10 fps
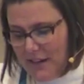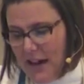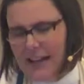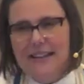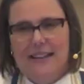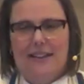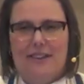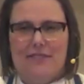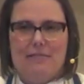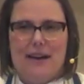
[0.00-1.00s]
A
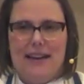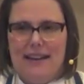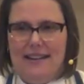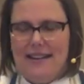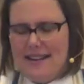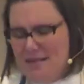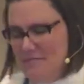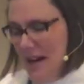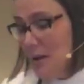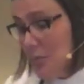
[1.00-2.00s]
colleague of mine
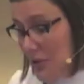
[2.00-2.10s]
had a